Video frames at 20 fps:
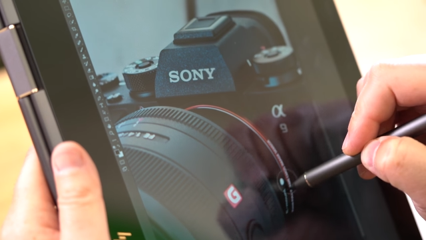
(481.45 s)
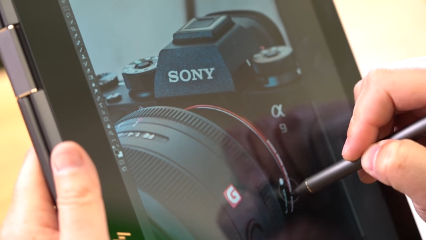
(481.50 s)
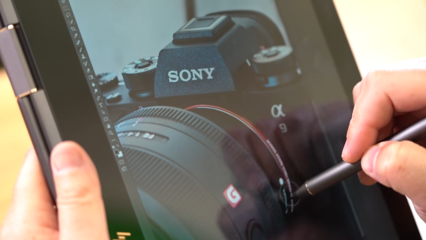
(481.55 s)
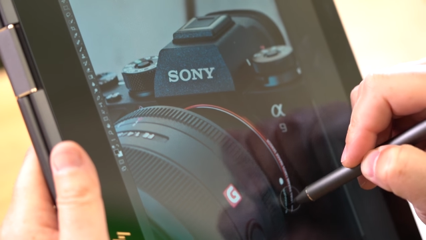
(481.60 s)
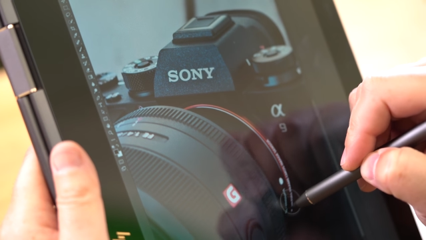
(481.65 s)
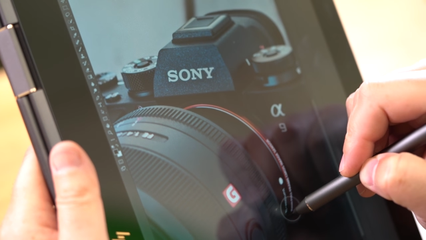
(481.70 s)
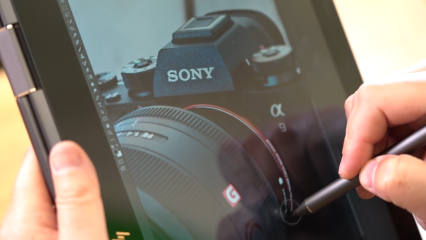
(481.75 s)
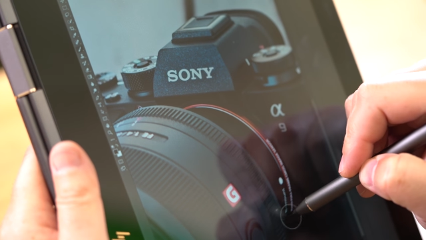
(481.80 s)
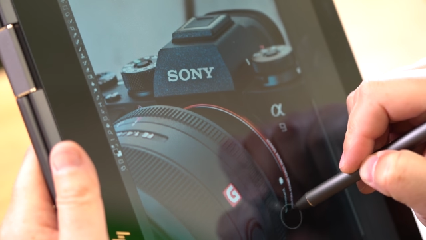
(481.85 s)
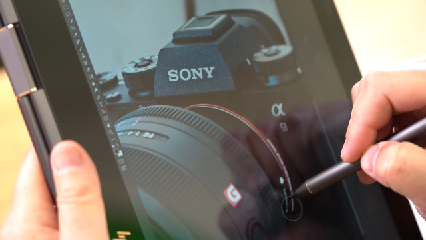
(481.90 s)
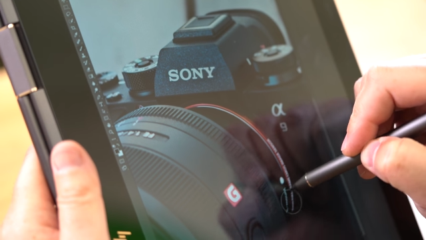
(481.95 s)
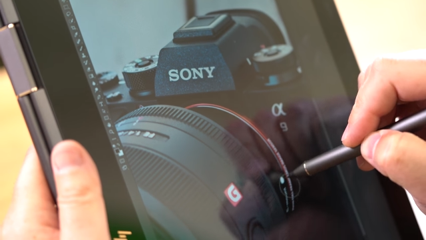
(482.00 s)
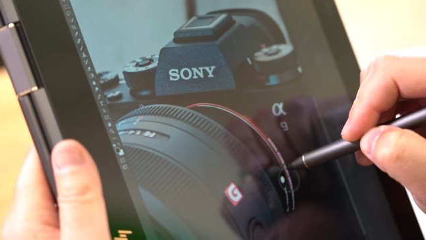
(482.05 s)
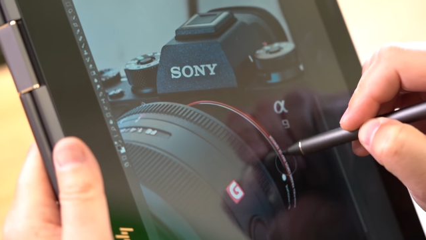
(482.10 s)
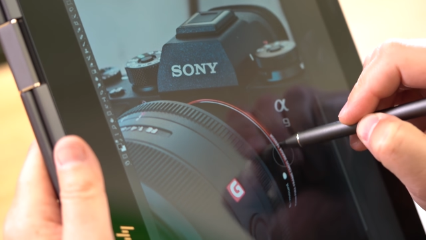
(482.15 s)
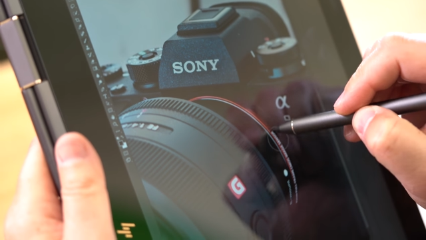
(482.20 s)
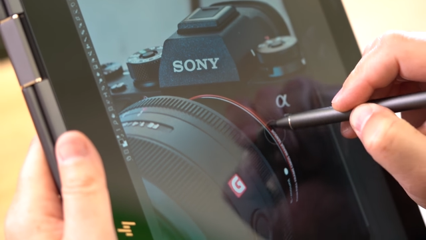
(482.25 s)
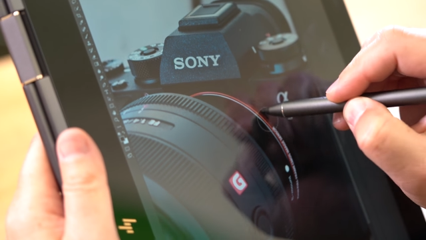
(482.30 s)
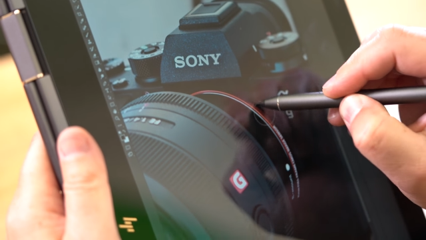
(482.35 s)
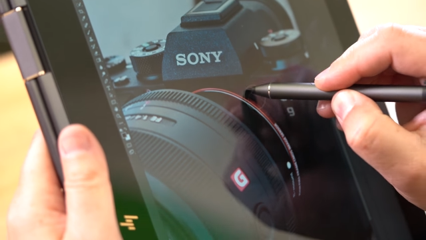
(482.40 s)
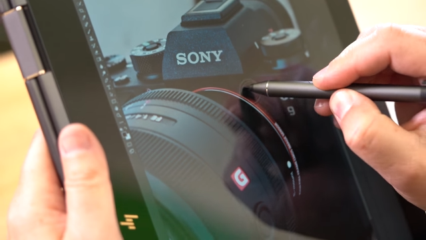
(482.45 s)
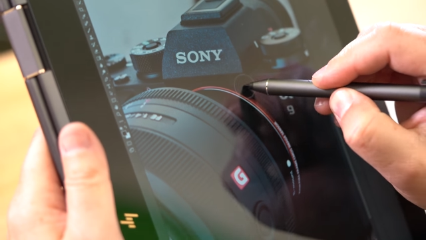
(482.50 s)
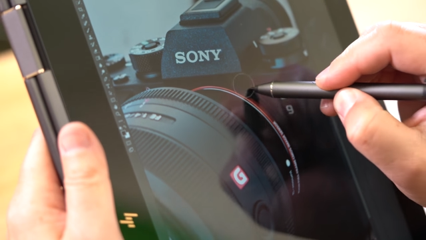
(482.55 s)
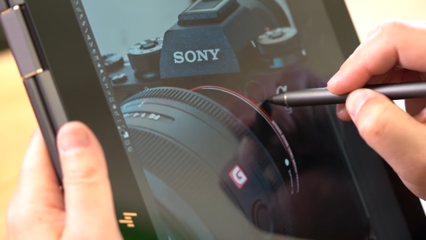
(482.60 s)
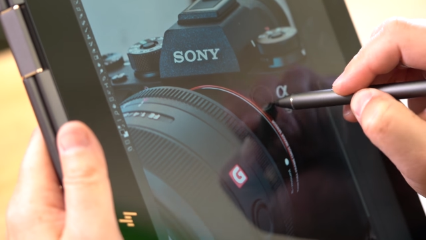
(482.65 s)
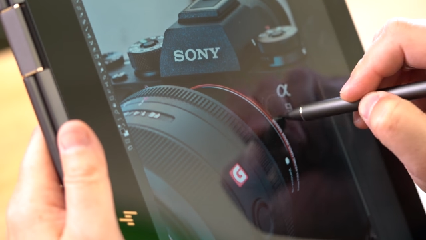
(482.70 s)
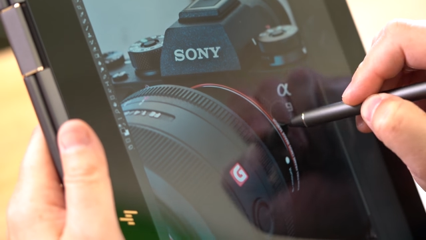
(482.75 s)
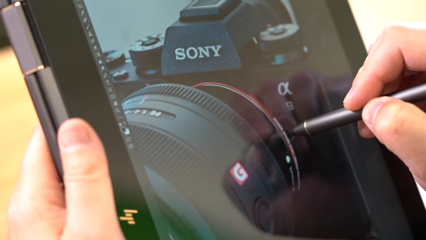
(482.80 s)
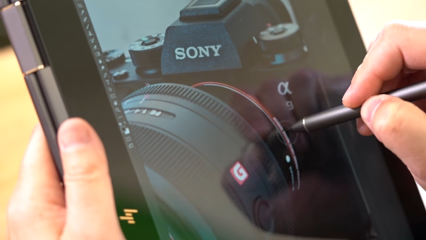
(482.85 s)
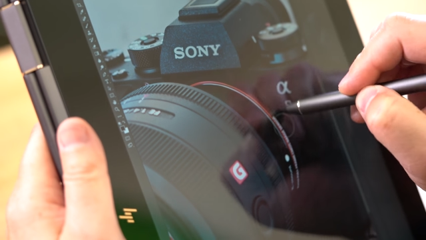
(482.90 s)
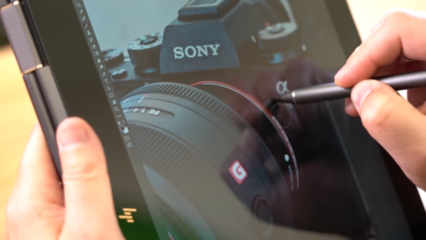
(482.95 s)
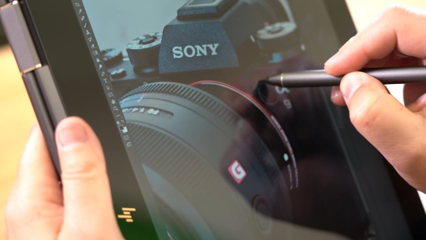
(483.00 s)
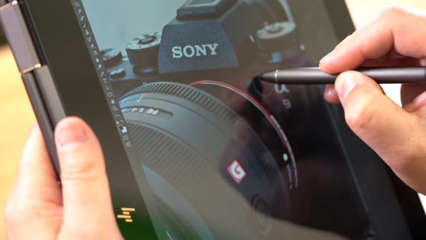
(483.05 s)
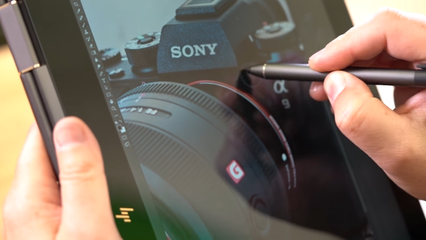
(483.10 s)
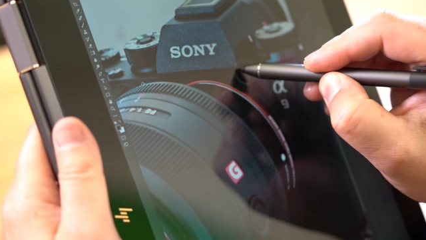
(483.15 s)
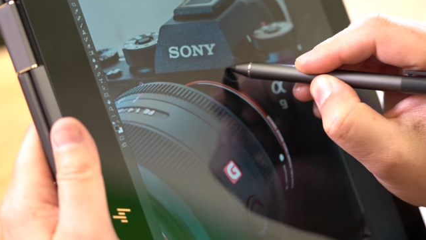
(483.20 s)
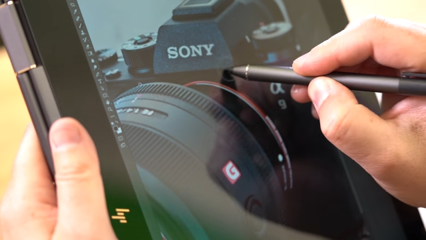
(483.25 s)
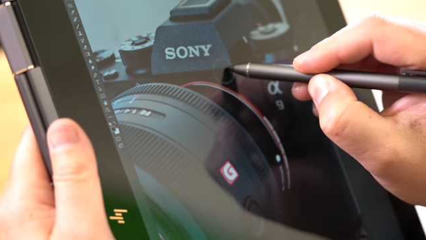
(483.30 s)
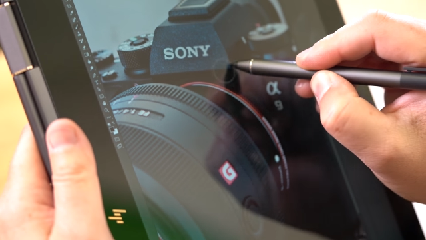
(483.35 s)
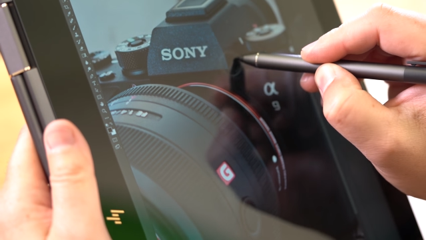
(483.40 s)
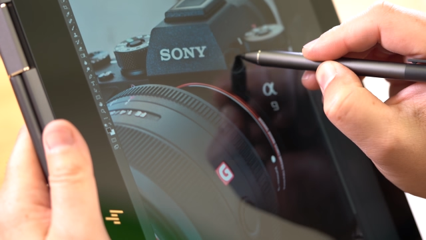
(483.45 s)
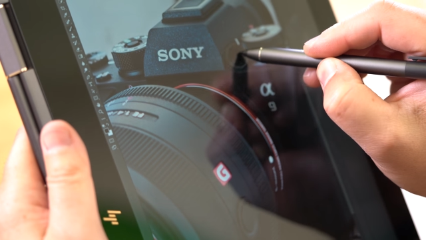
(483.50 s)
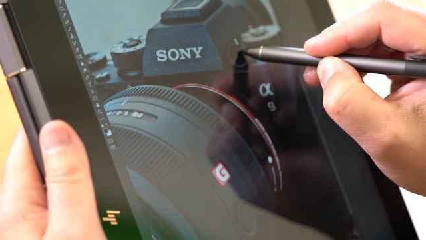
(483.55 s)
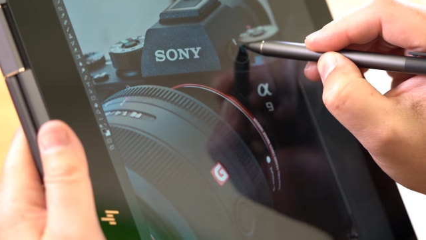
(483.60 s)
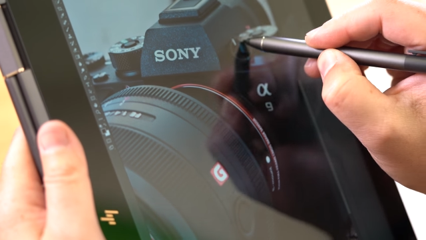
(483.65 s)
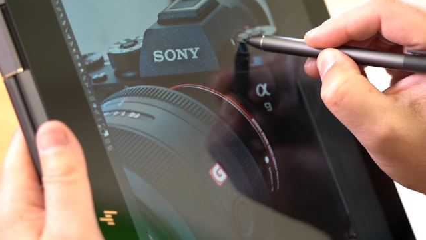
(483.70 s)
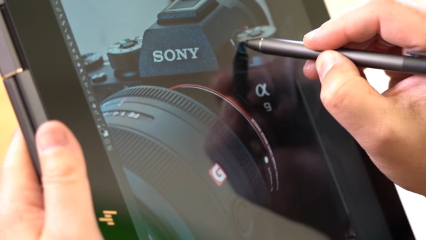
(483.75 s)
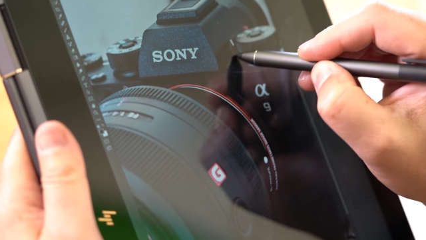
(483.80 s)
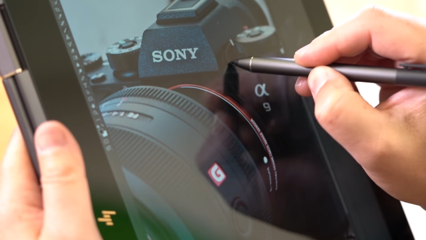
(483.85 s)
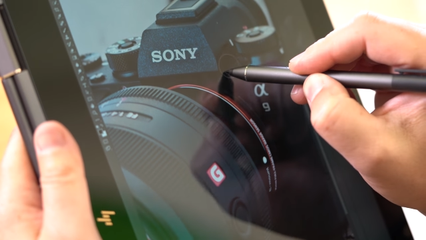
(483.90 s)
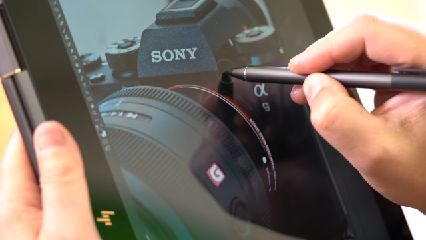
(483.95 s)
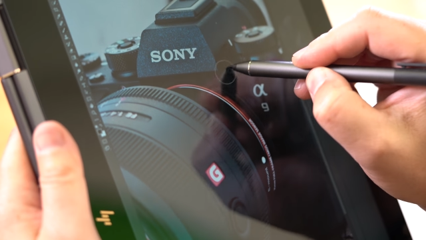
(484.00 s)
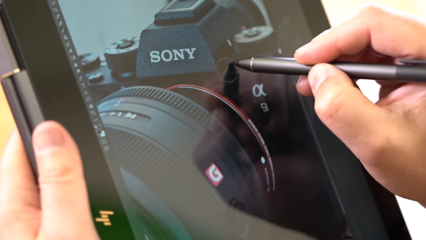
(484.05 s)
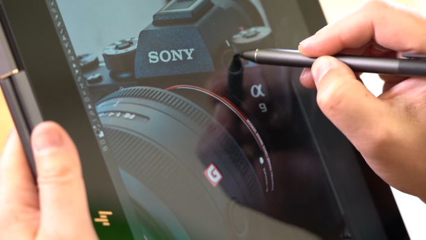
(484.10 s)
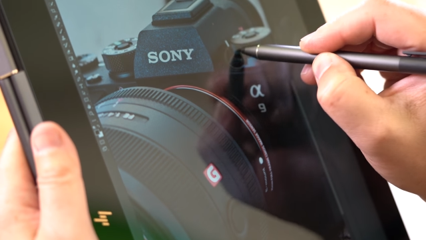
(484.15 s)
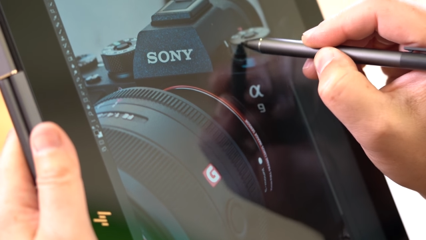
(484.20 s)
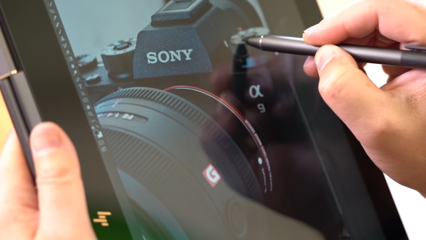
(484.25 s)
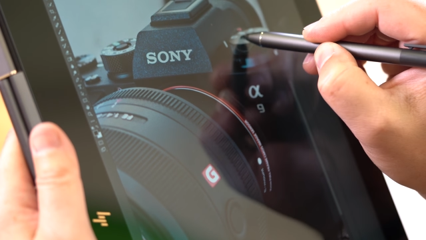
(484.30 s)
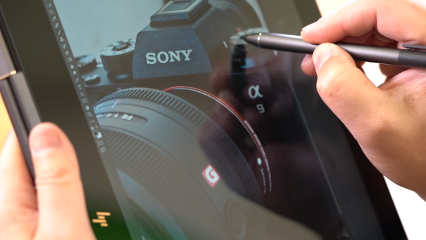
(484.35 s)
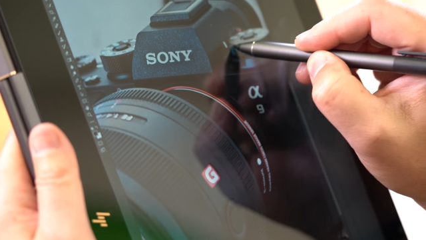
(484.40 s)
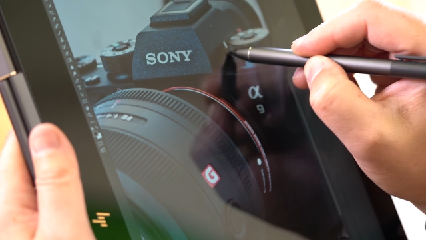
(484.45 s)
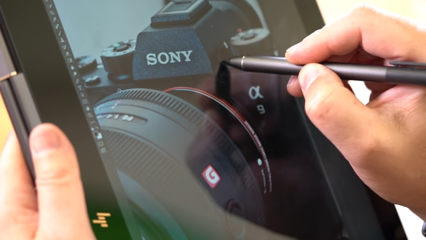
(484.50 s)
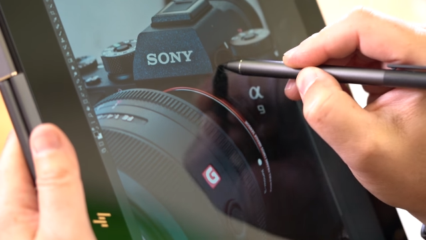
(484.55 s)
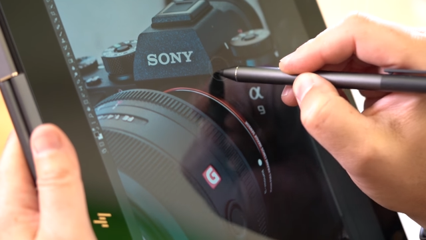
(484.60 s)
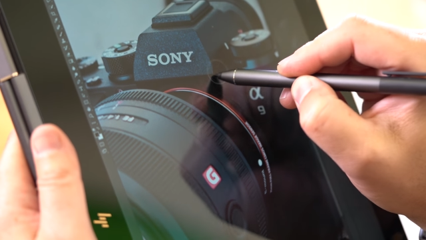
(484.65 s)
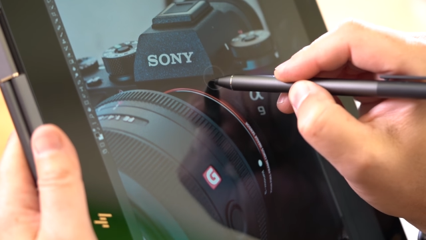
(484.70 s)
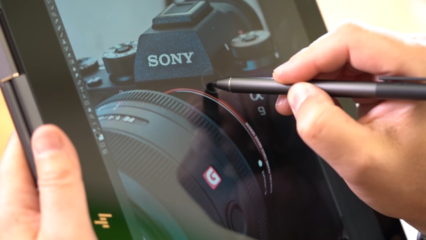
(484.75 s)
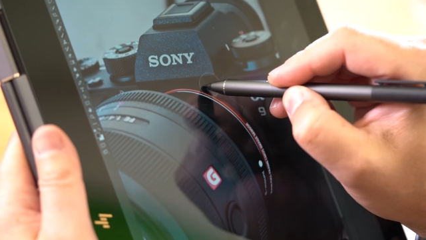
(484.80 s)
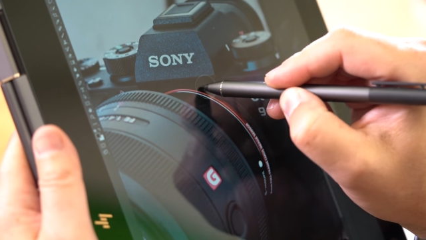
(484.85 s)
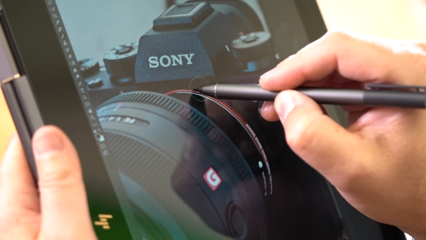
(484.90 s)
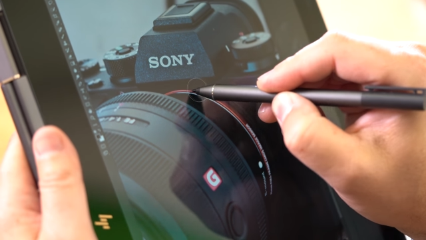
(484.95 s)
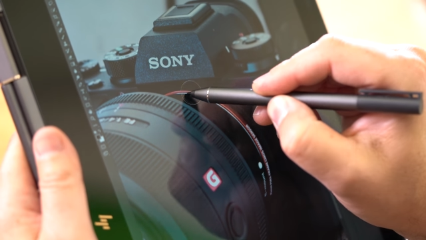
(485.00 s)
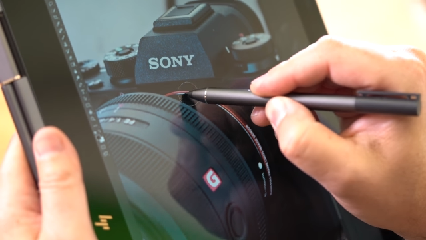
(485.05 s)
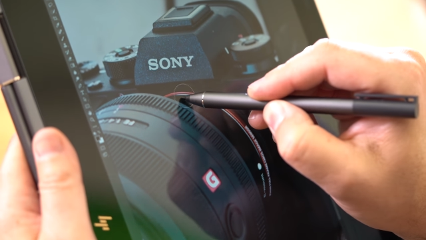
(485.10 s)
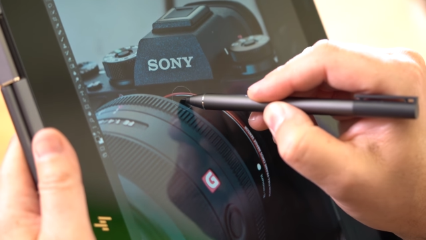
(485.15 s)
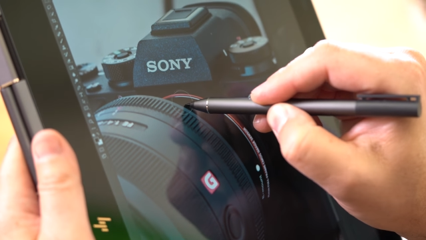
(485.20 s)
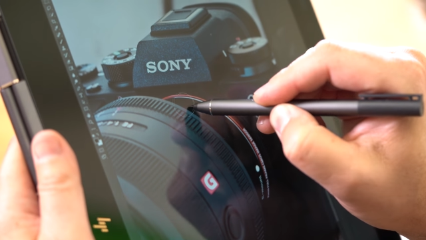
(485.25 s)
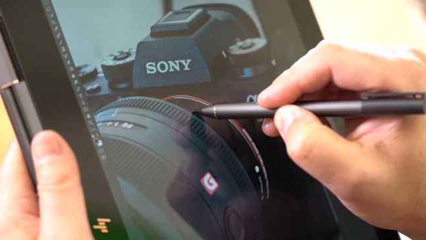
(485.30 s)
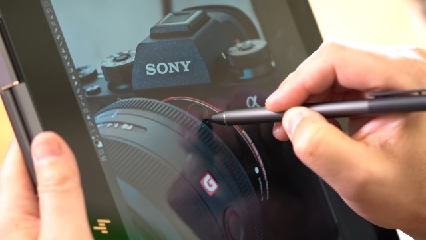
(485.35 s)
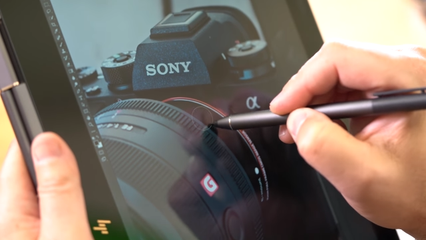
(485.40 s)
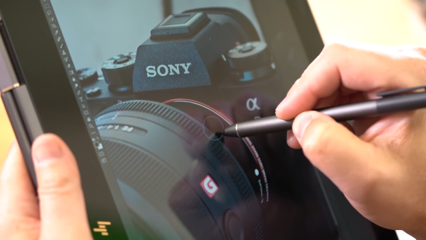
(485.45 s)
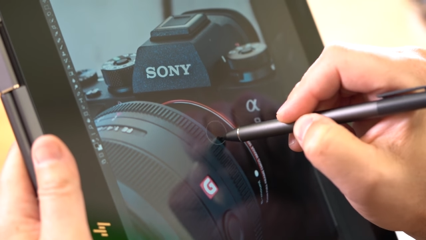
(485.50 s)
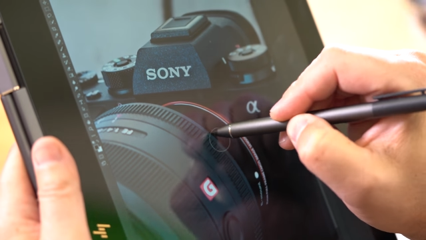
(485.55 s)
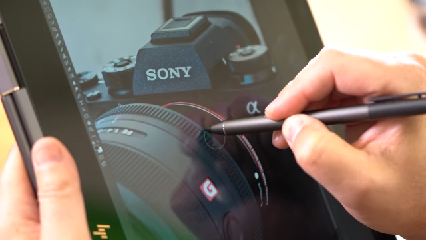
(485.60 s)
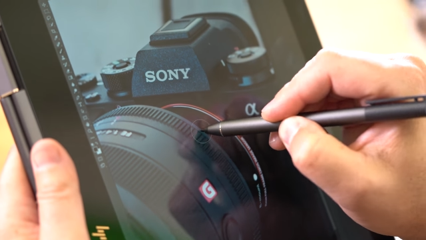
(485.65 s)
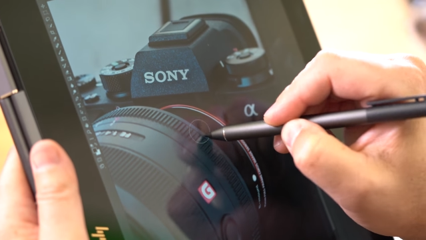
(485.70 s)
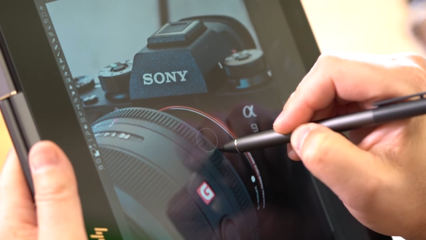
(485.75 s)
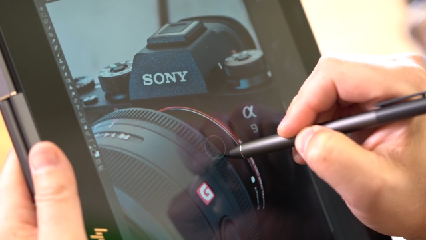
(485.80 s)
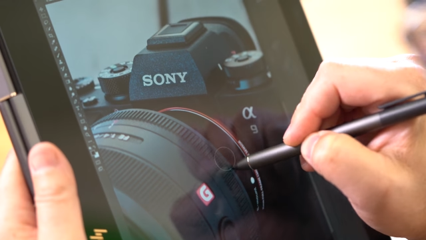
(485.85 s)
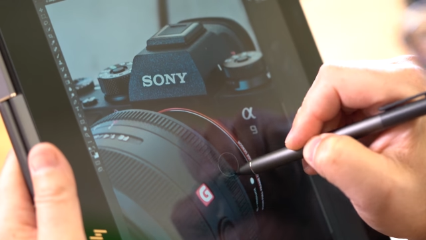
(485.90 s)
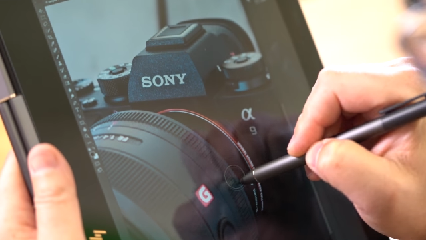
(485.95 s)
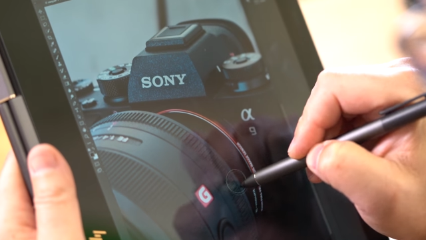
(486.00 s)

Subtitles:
(no speaker visible)